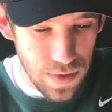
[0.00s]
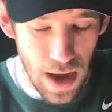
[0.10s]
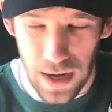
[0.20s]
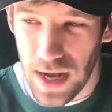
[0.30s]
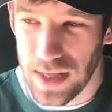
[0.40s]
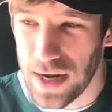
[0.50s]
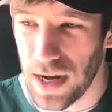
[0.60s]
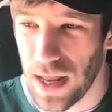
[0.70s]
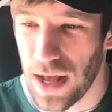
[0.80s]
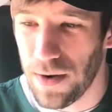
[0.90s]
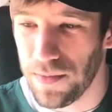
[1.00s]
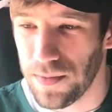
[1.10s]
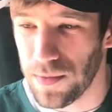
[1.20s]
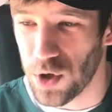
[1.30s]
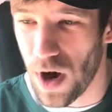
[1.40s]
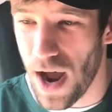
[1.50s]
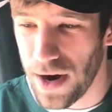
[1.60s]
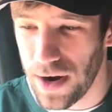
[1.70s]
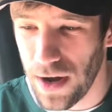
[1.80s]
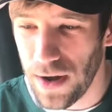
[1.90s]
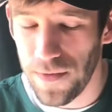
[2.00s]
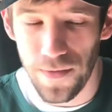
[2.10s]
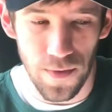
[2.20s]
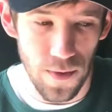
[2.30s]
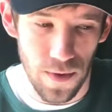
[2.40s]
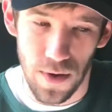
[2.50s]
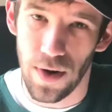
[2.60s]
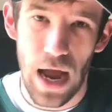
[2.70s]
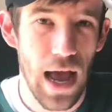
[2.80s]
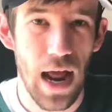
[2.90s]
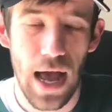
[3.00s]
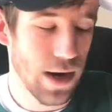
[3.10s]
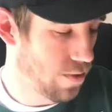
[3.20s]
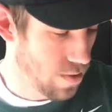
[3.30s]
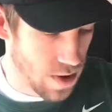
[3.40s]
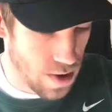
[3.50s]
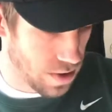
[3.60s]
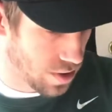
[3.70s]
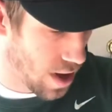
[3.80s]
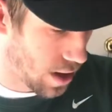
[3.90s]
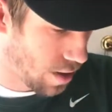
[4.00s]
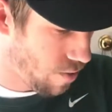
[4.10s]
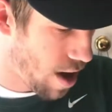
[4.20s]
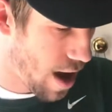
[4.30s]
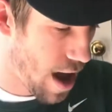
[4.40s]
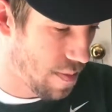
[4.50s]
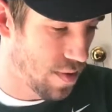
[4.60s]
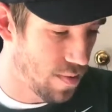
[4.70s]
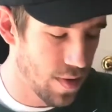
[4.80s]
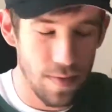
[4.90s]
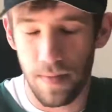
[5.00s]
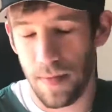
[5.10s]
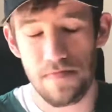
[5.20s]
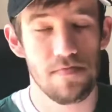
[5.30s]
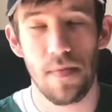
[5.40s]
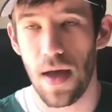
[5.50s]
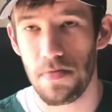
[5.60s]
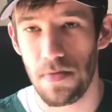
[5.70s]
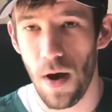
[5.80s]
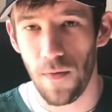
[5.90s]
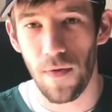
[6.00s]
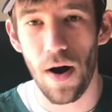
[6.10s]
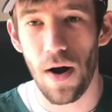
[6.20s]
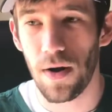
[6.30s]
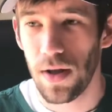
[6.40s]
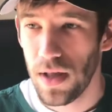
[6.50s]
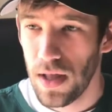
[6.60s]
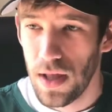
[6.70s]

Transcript: I guess I didn't let them dry enough, or I don't know exactly what happened, but overall,